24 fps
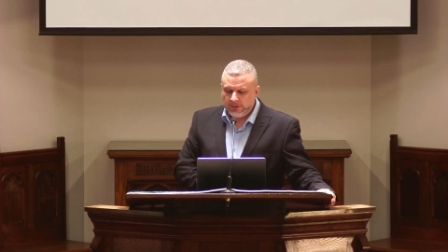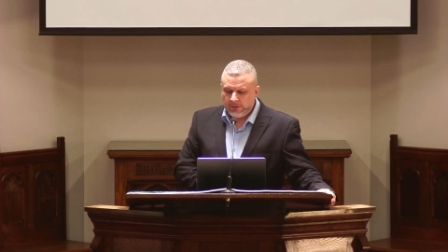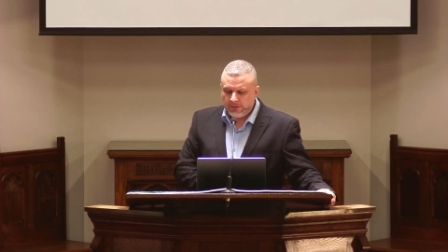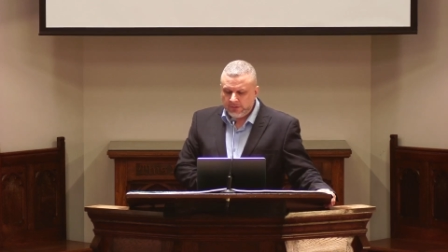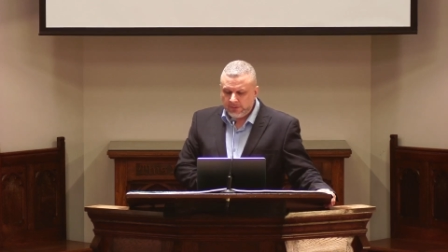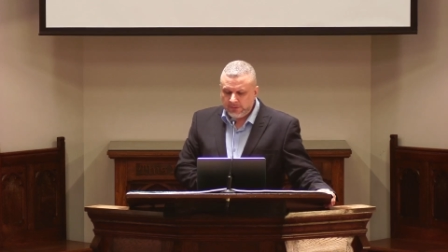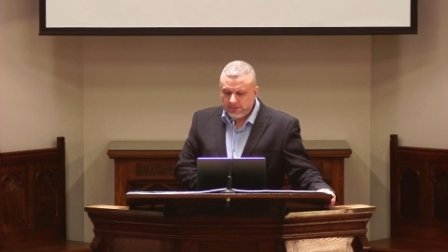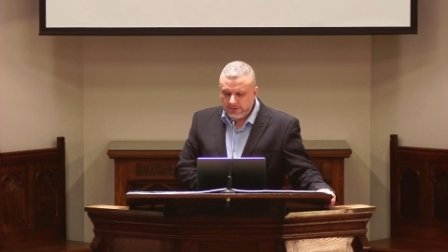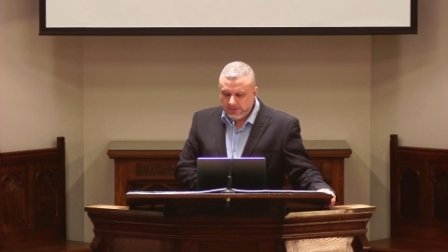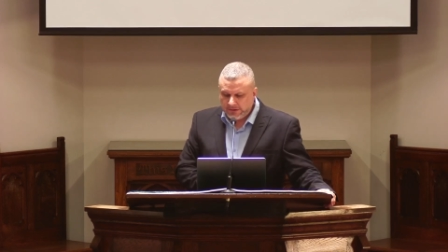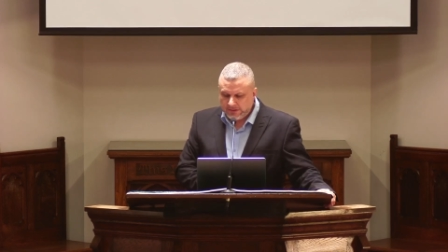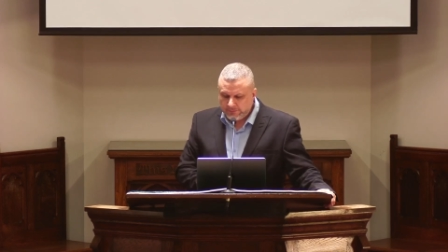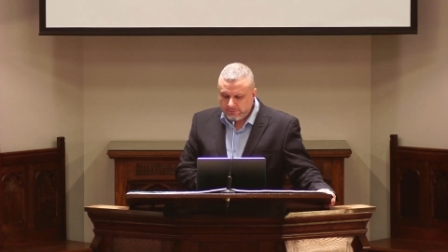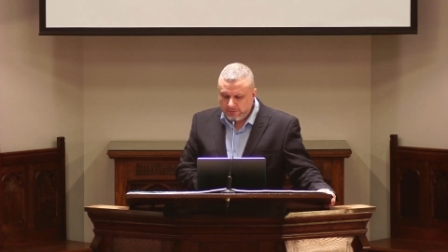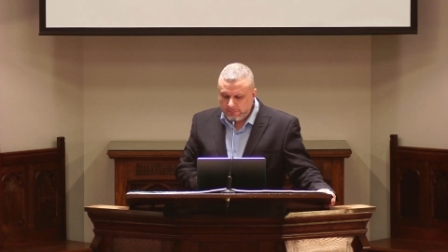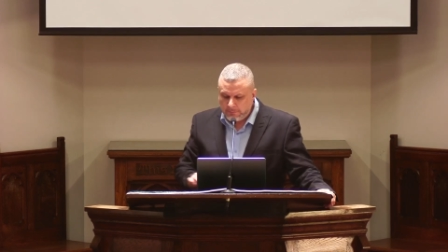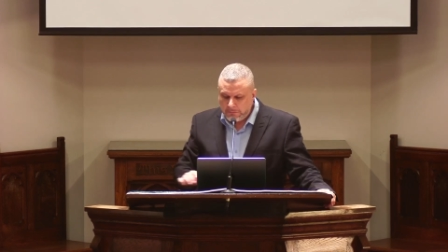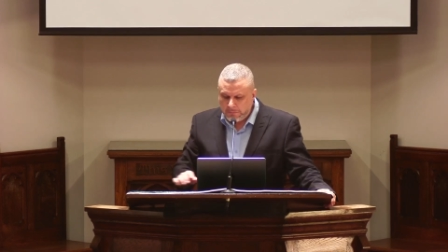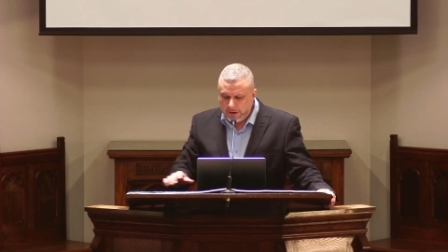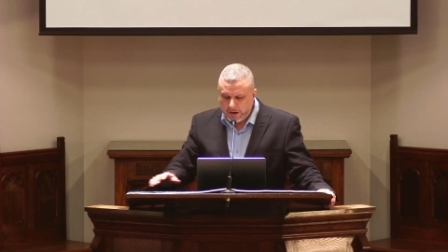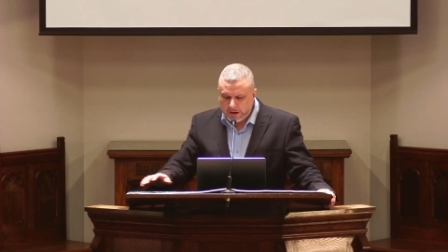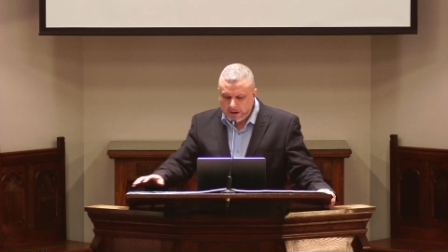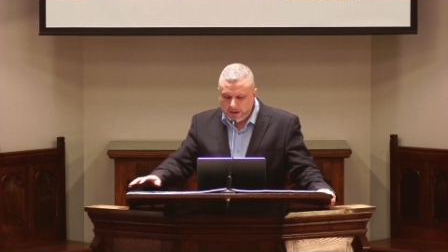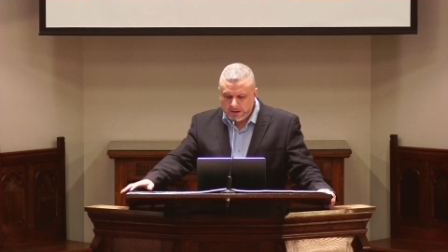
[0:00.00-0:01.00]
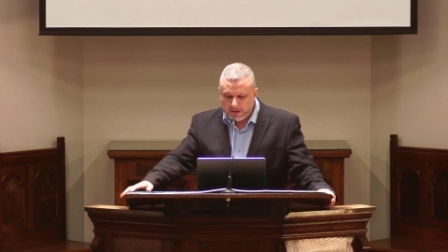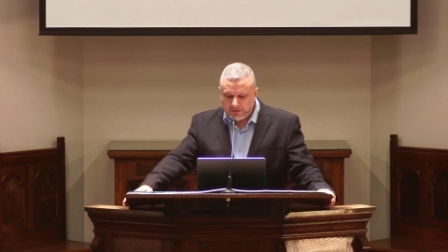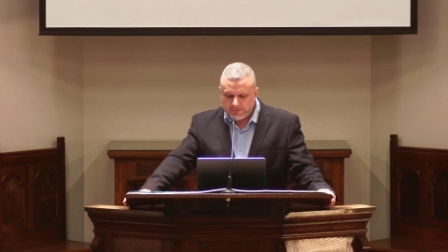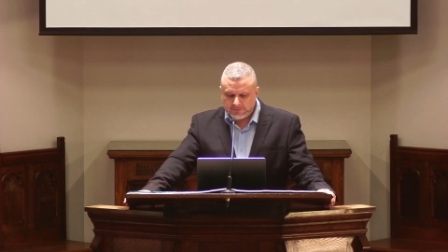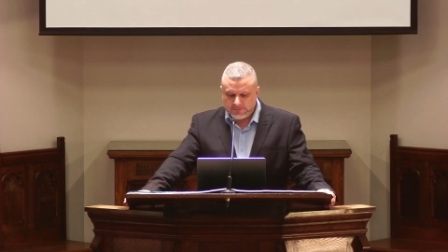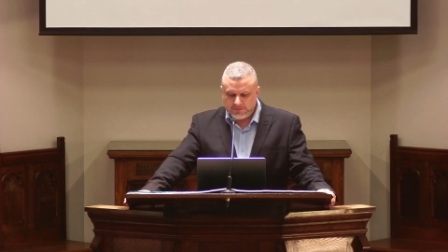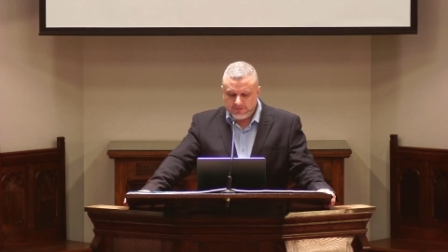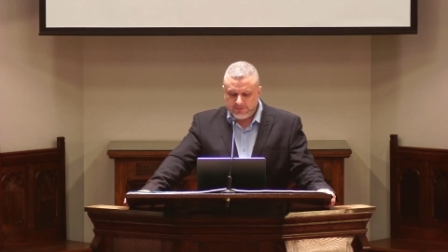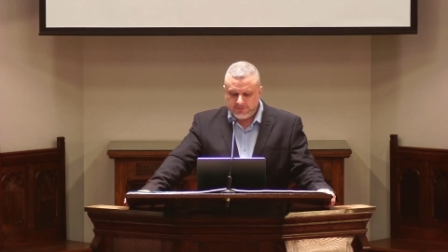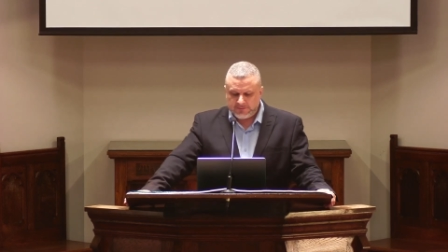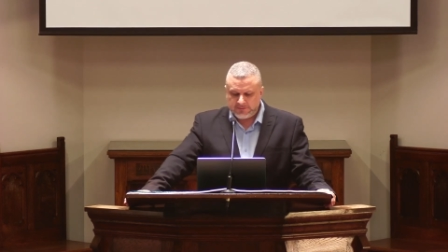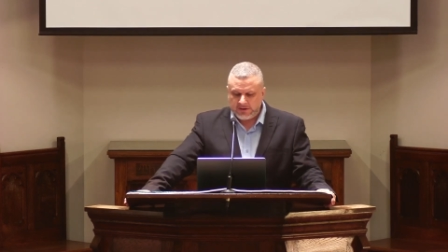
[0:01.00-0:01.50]
live among us,
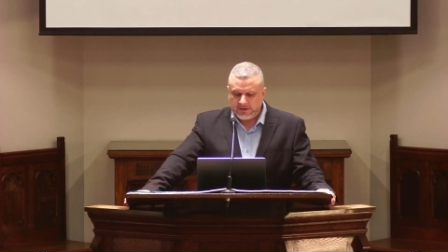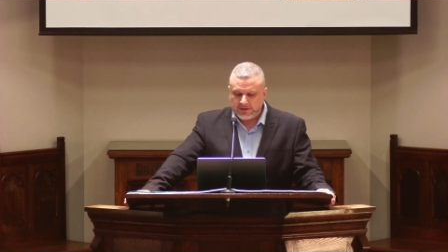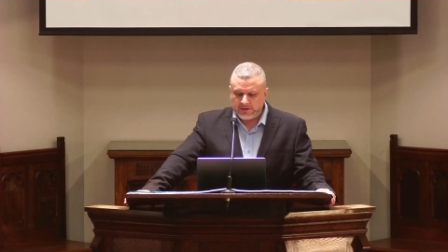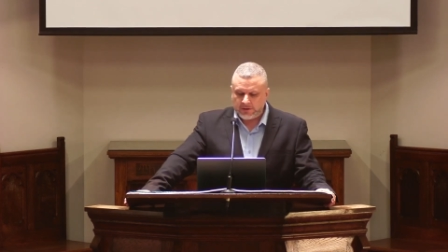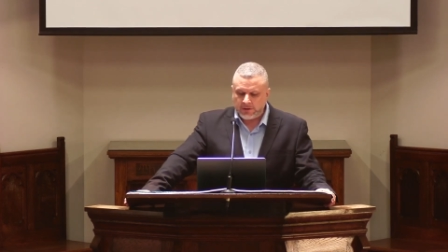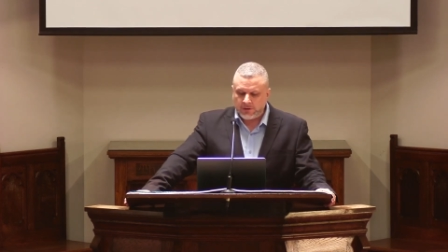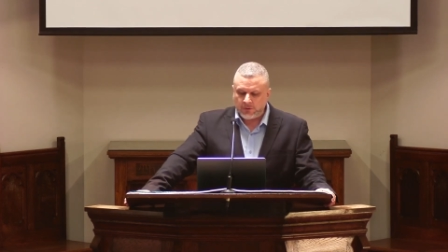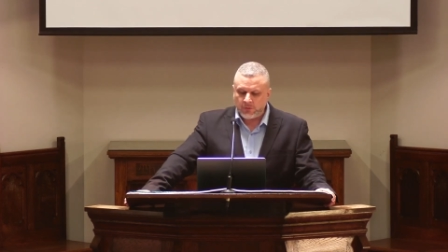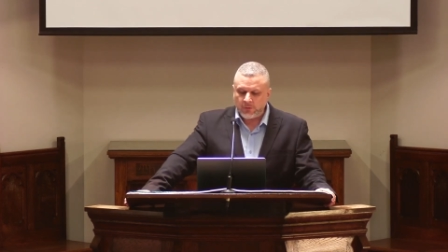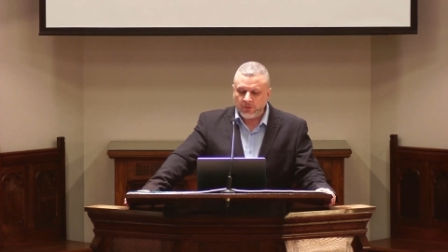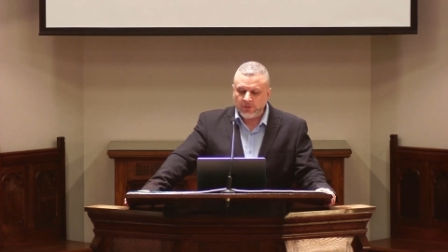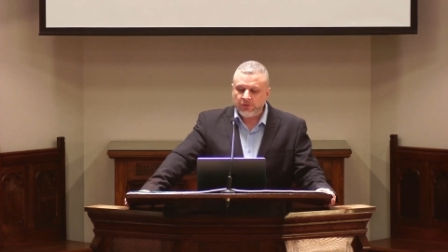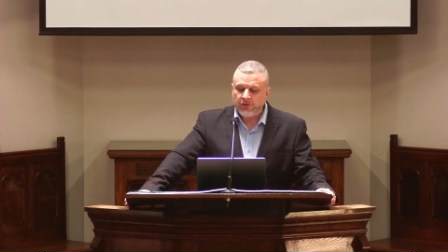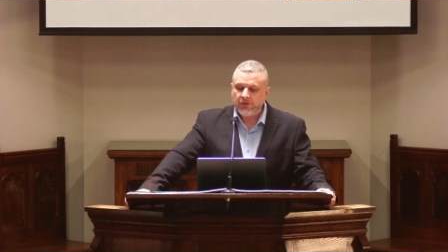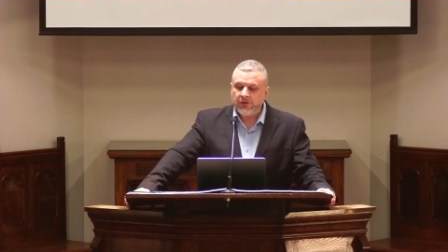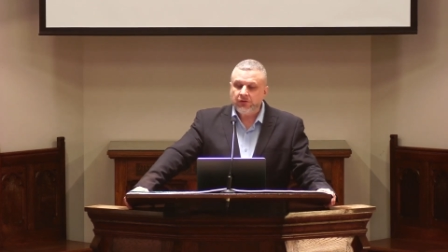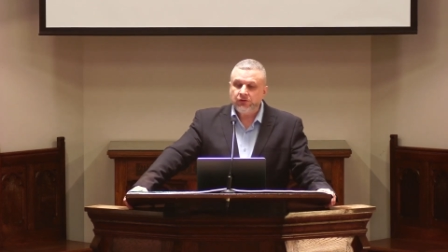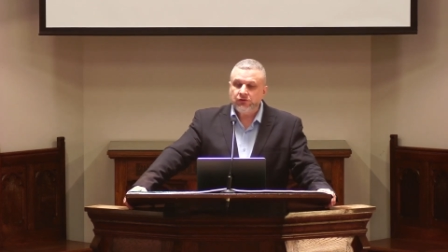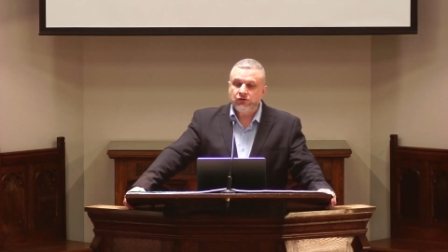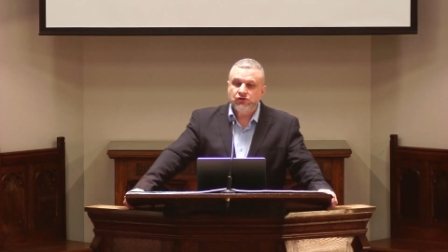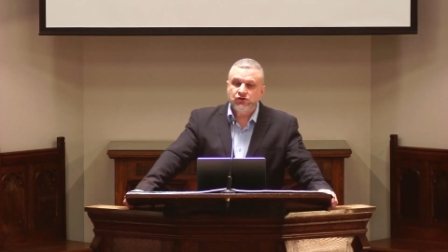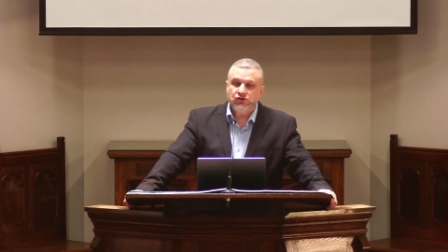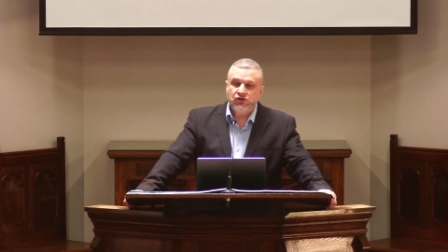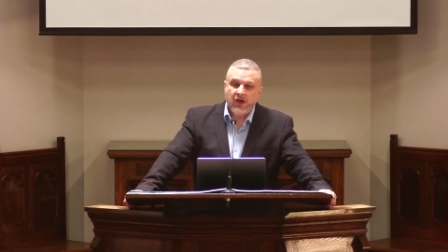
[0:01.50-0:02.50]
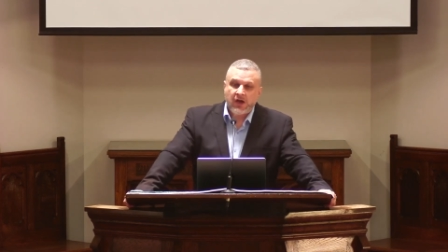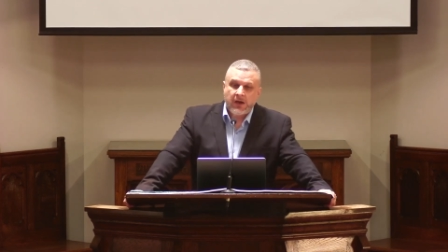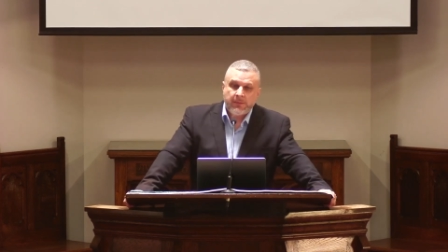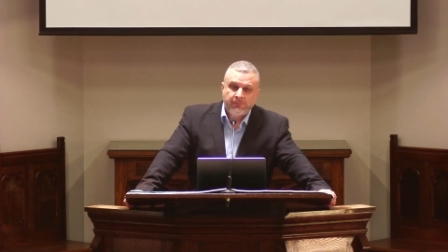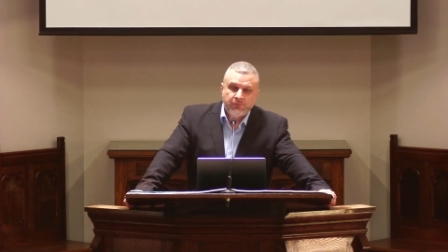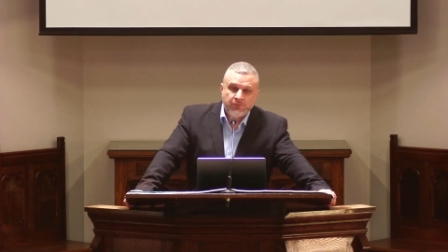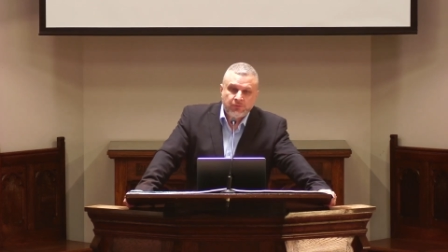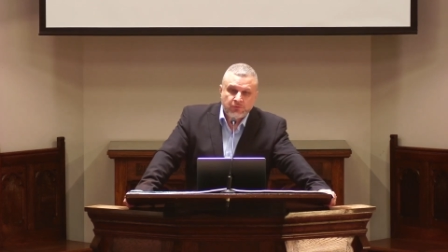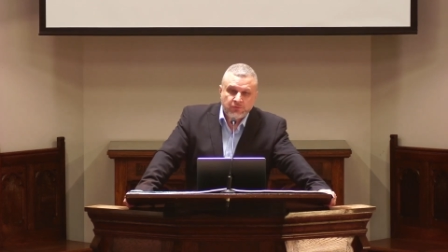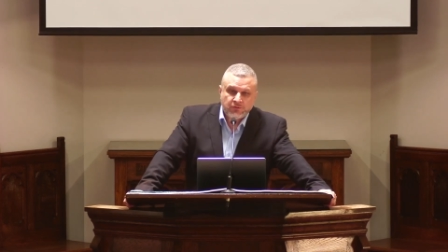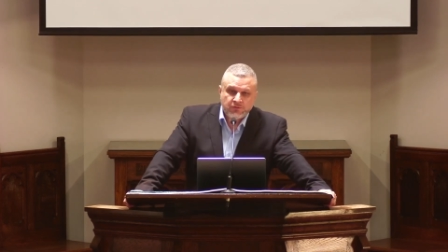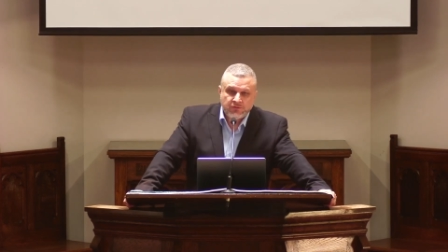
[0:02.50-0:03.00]
he said in Corinthians
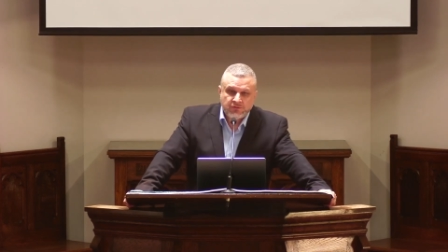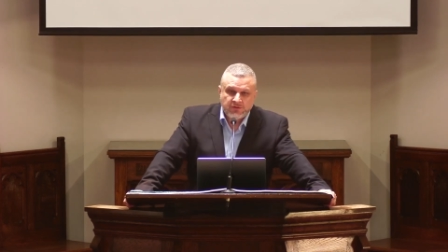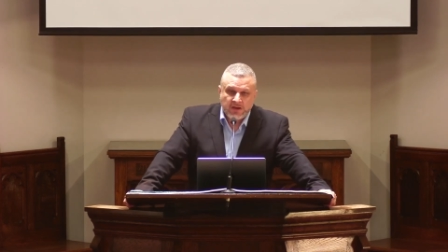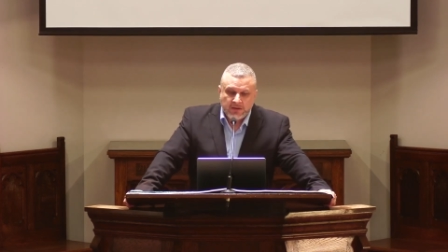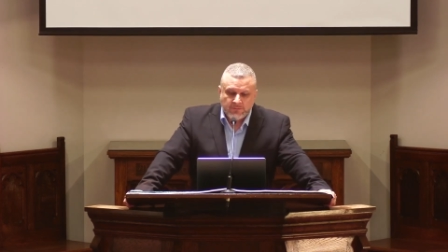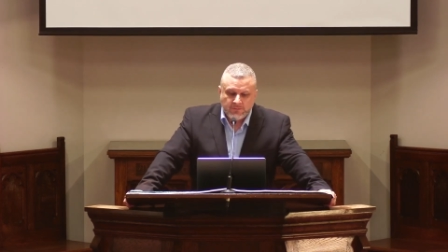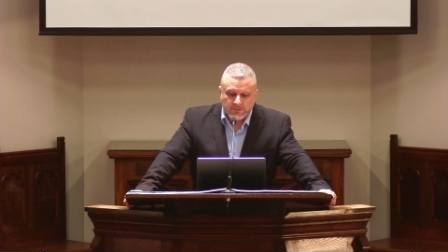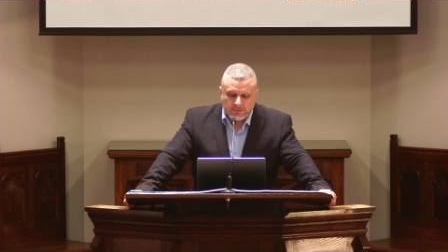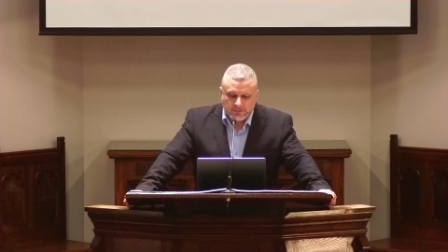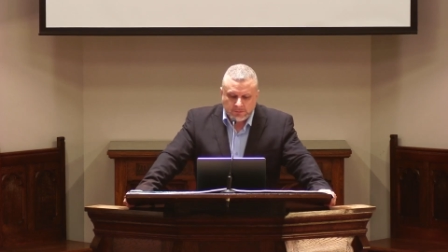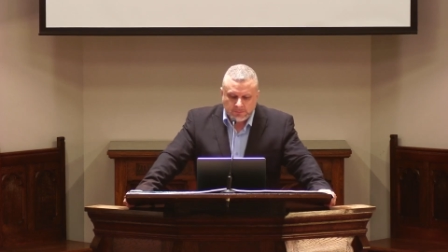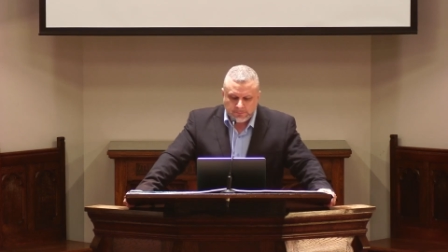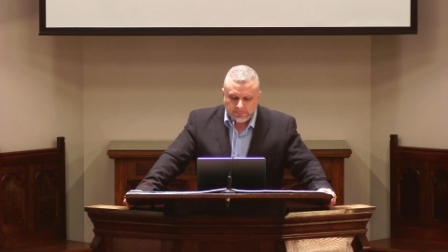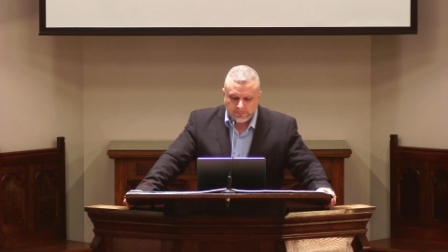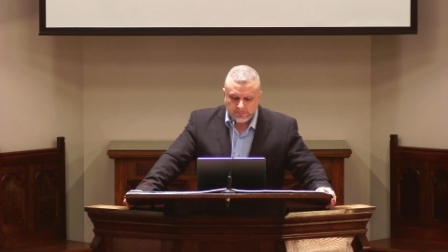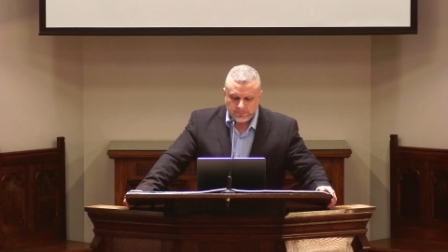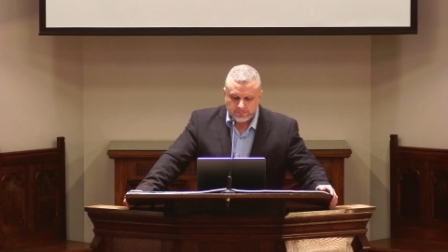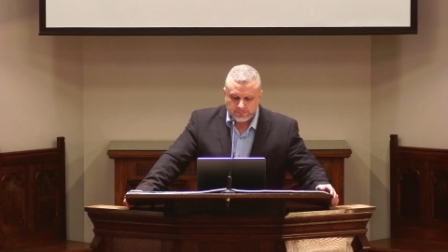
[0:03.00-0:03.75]
chapter 7,